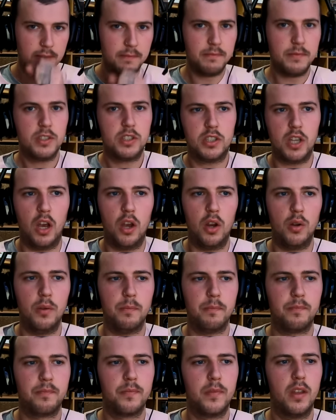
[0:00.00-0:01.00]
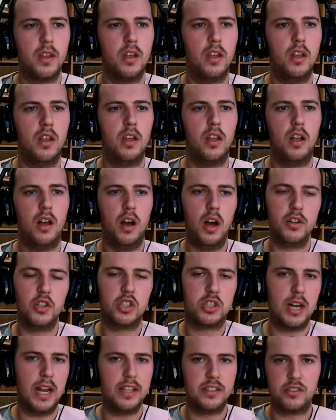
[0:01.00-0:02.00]
So I
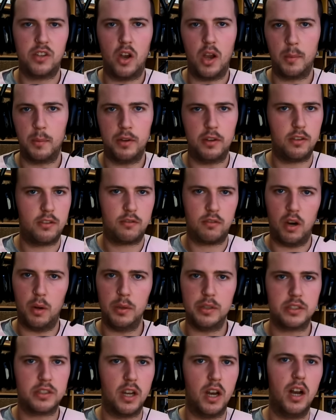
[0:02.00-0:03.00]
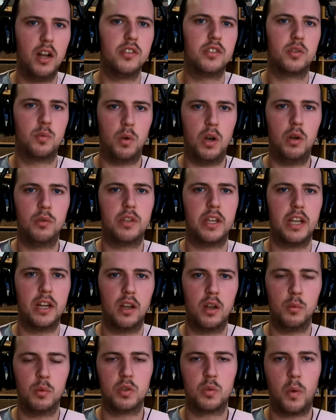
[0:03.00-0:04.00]
just let Simon throw his darts while
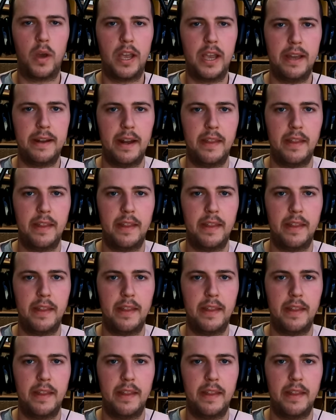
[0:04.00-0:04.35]
Dino was waiting,